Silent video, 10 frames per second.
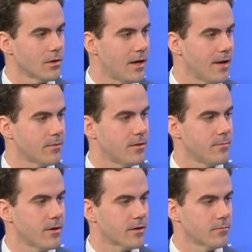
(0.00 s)
align with the
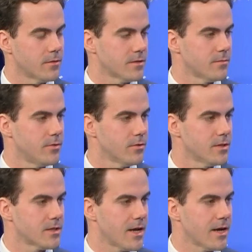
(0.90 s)
Americans with
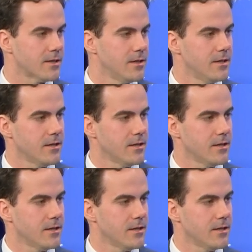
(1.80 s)
Disabilities Act